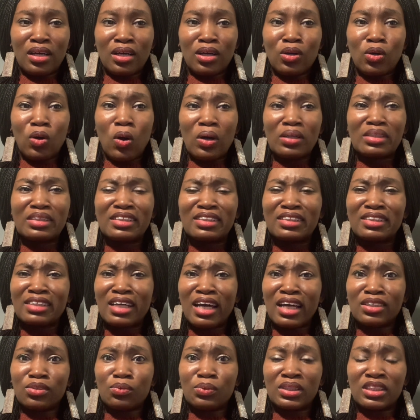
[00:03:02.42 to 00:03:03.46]
God
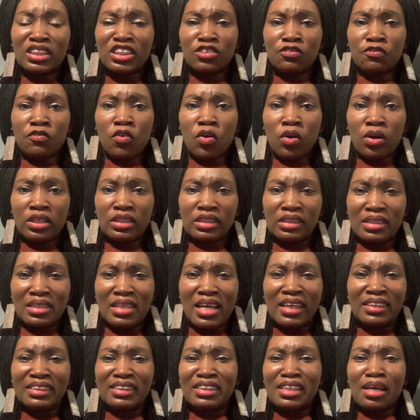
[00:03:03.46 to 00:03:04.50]
said with his voice,
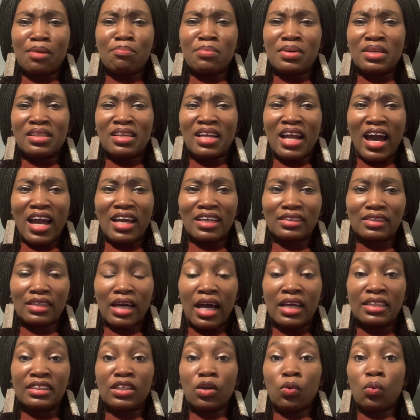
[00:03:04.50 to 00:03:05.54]
let there be light,
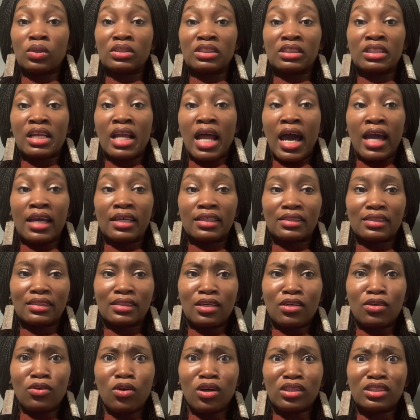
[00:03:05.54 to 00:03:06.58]
and there was light.
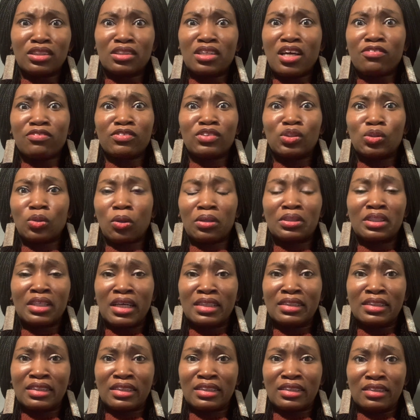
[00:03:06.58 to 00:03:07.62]
God didn't even touch
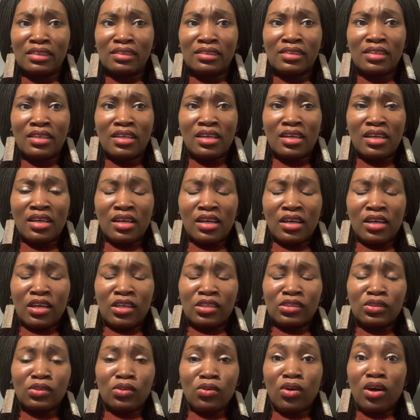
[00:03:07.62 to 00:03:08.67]
anything.
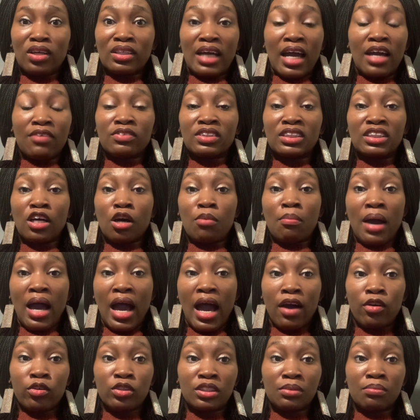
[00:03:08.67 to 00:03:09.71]
So God can even tell my
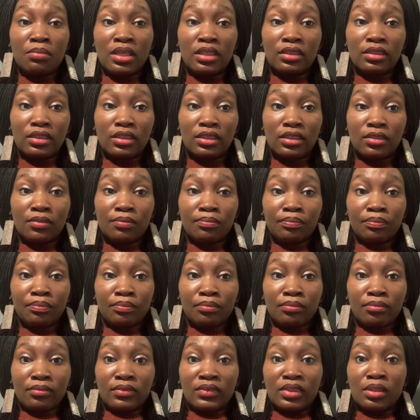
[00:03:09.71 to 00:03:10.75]
housemates,
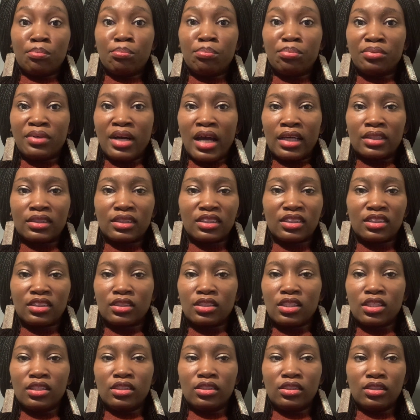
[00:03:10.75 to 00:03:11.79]
breath,
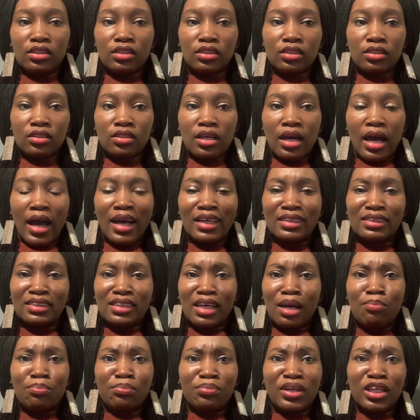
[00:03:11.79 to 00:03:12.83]
cease, and
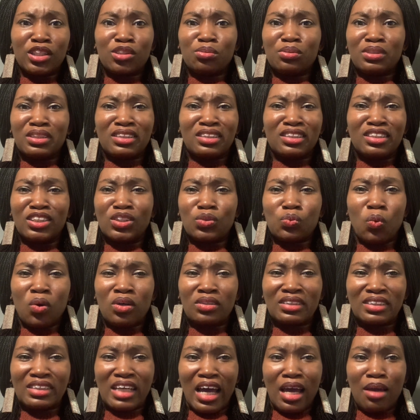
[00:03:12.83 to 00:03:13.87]
their breath will cease
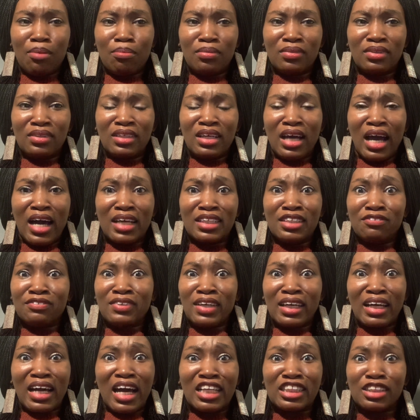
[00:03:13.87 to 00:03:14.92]
one time. And if
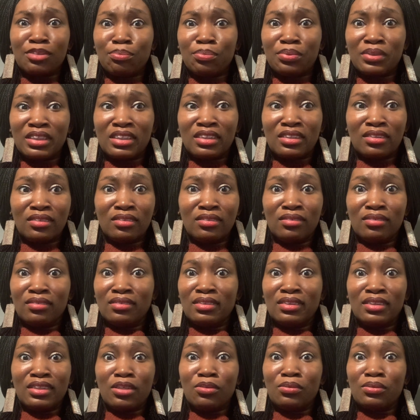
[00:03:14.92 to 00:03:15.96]
they can't breathe,
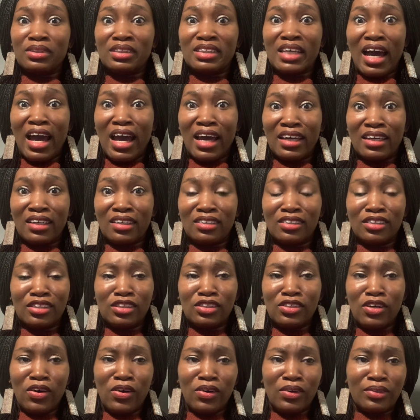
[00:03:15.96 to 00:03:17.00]
they will die, you
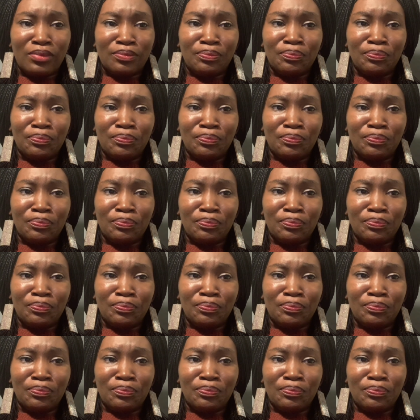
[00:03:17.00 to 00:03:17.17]
know?